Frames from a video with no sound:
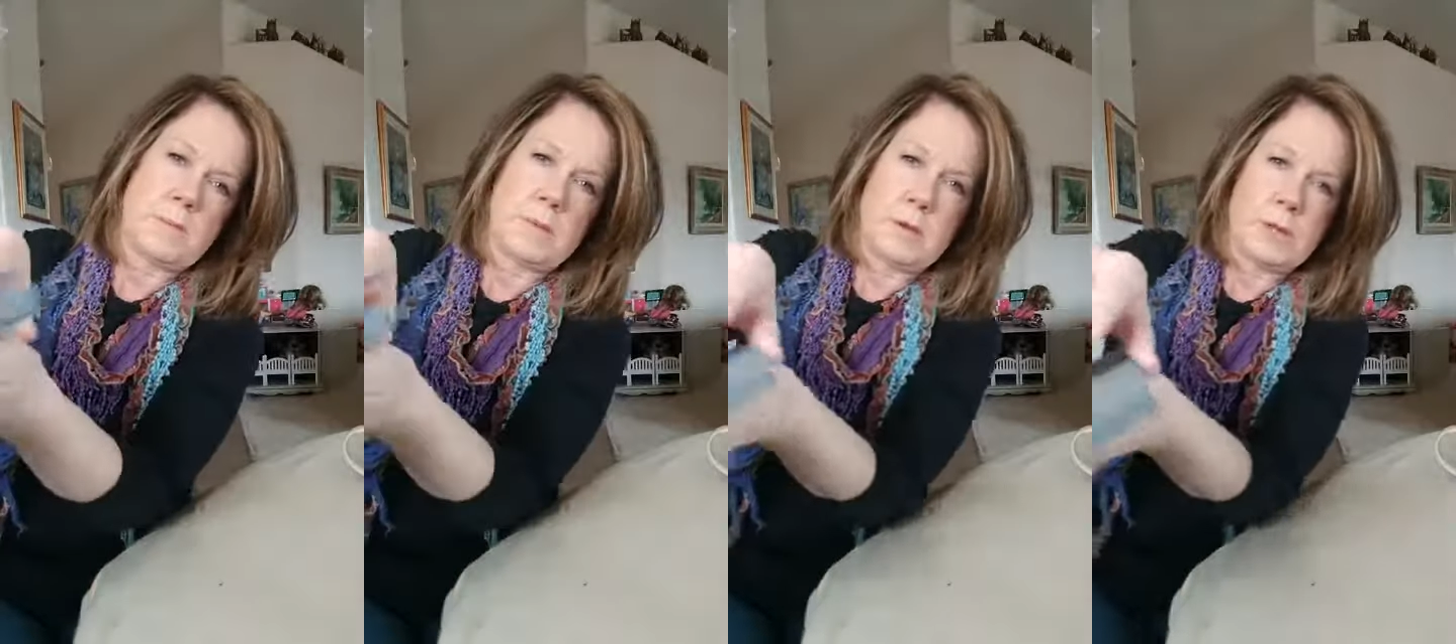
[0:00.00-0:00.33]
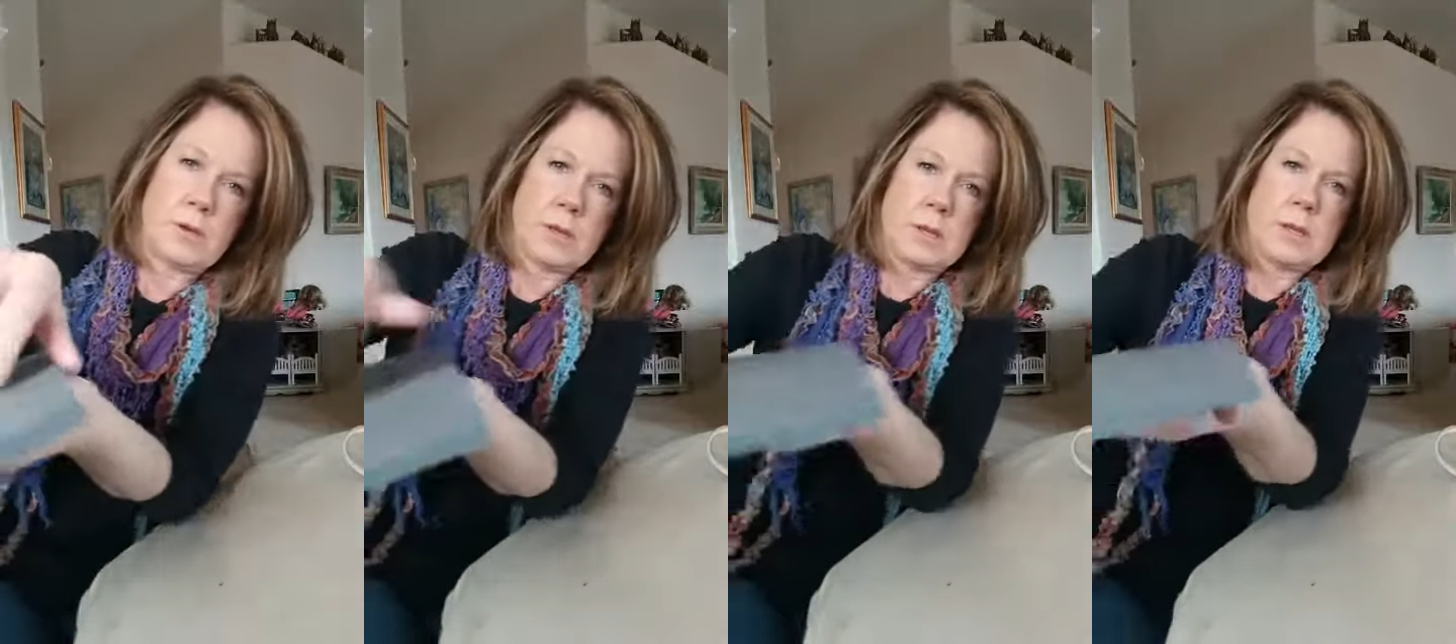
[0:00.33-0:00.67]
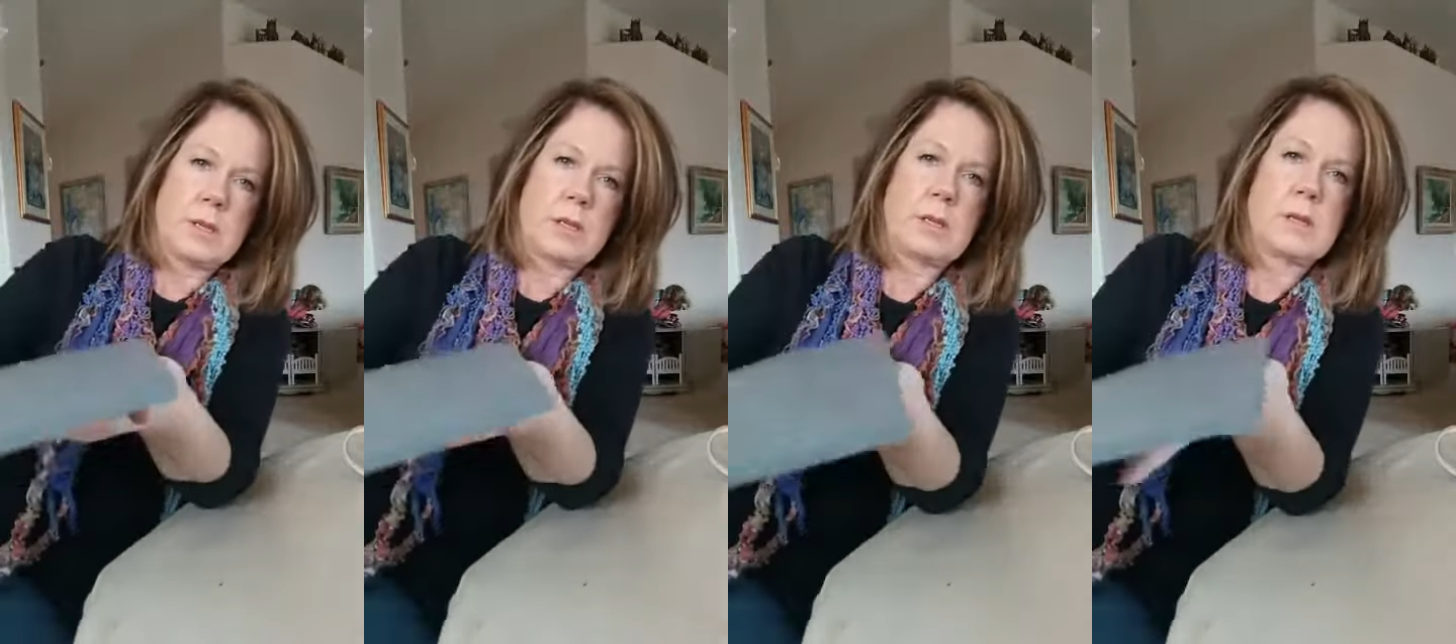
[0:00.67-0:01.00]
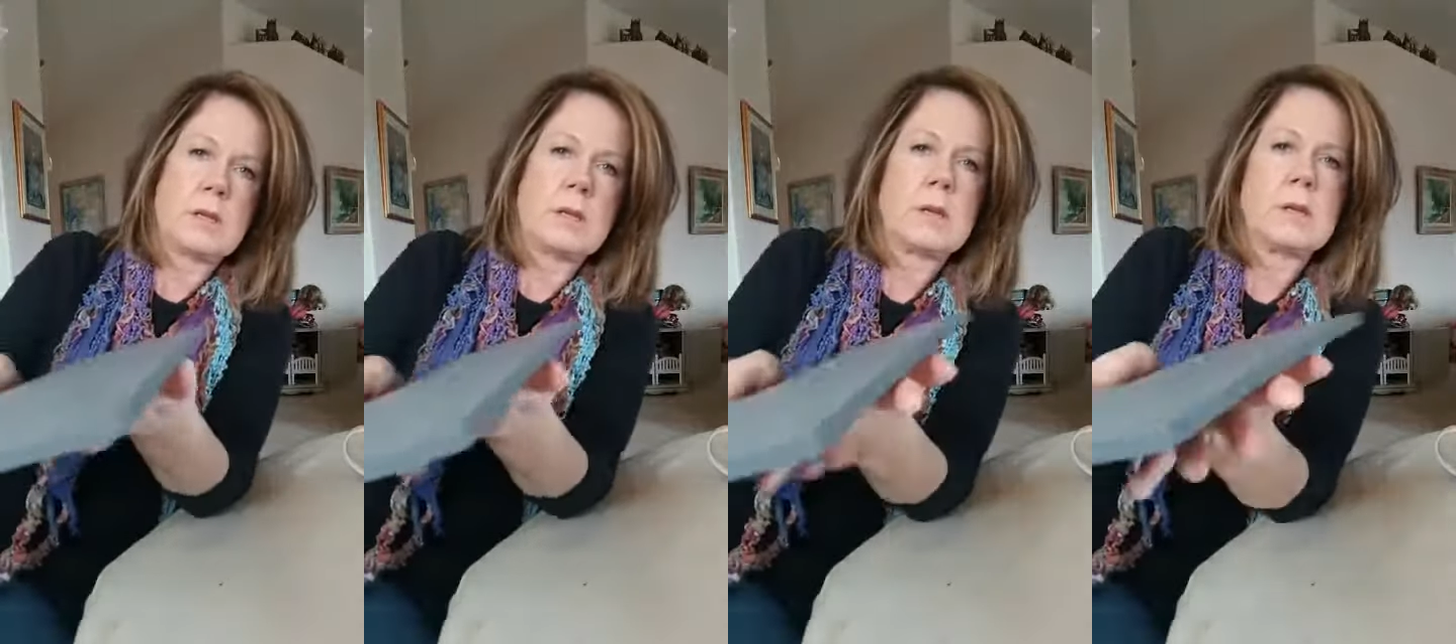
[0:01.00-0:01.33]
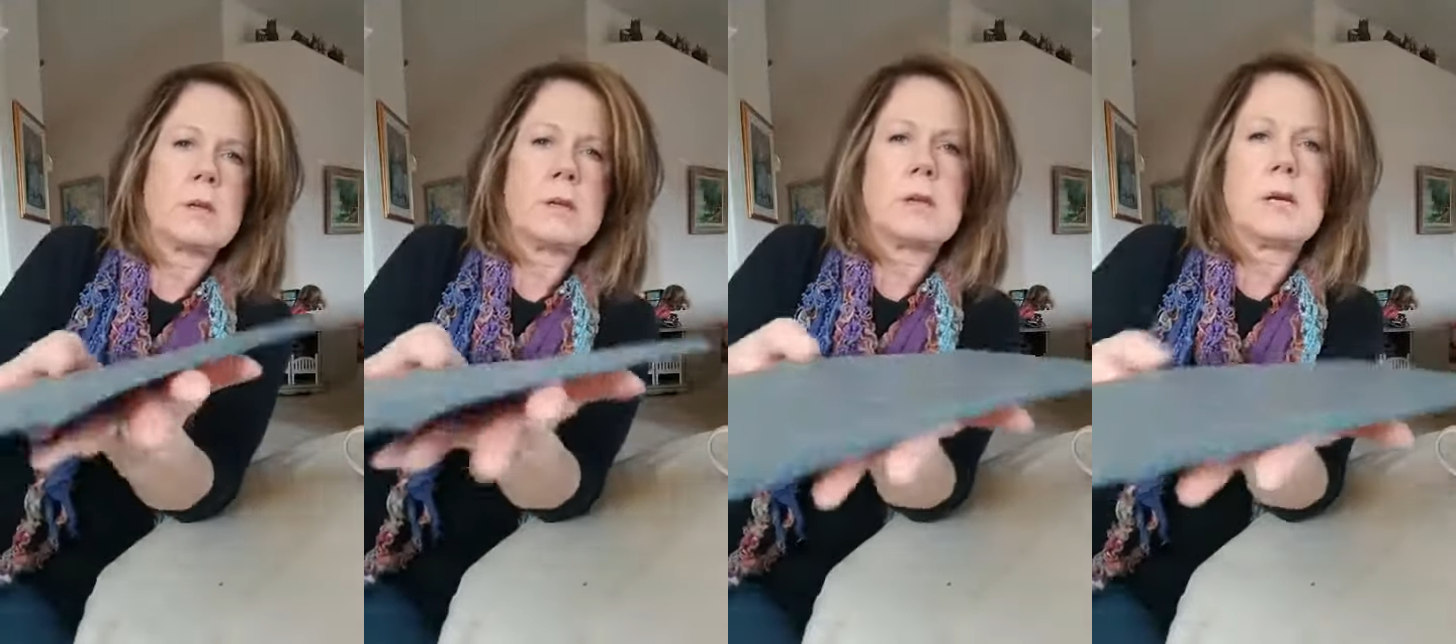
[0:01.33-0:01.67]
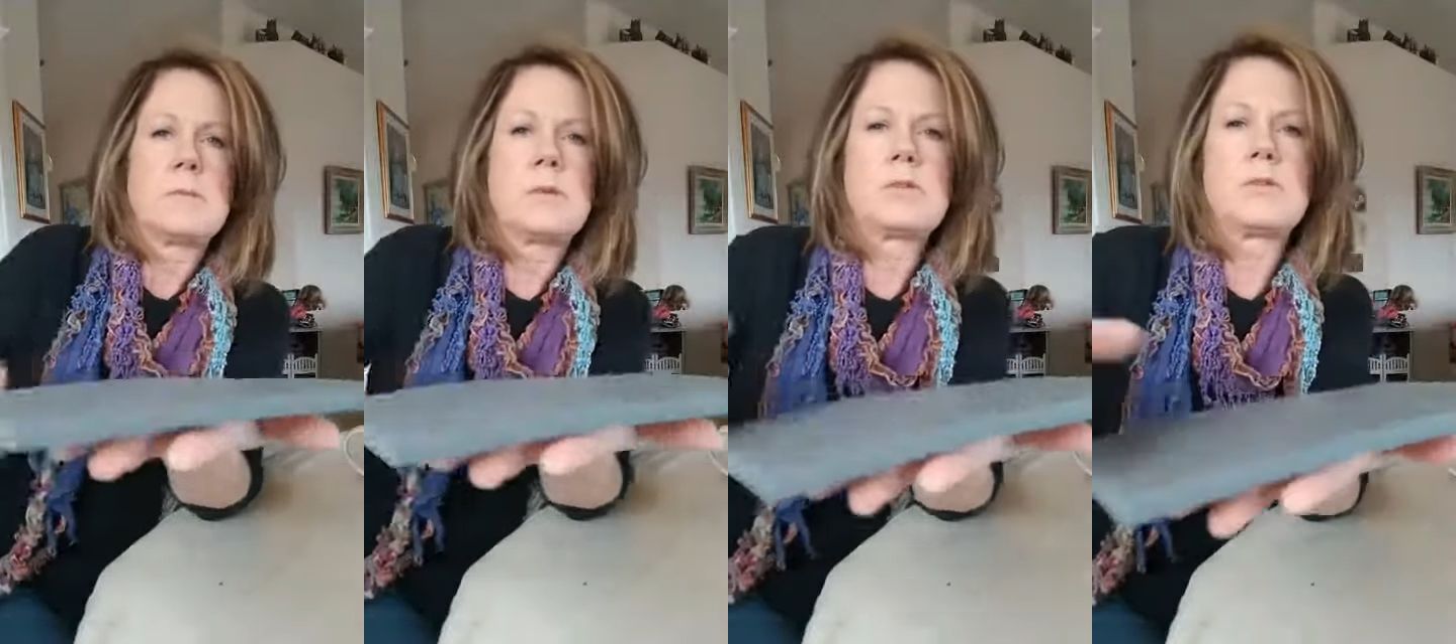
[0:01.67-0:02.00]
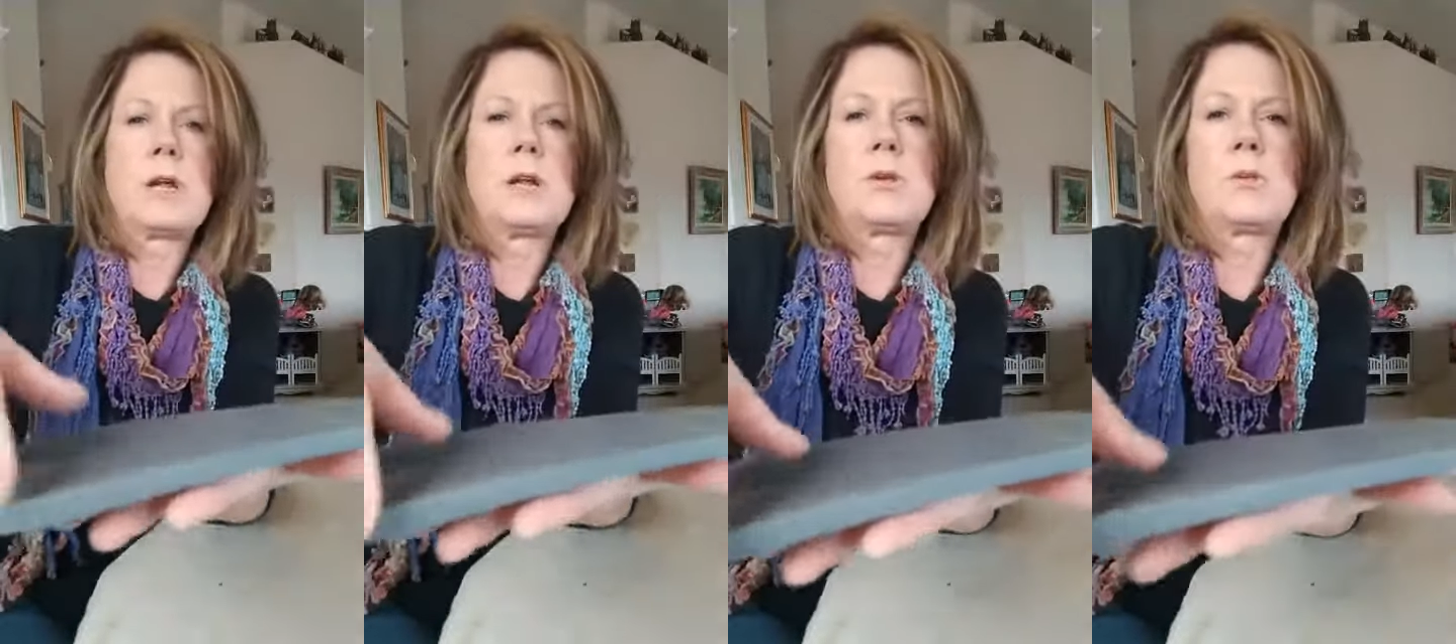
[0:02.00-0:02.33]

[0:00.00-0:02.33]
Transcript: But you can... I'm going to try to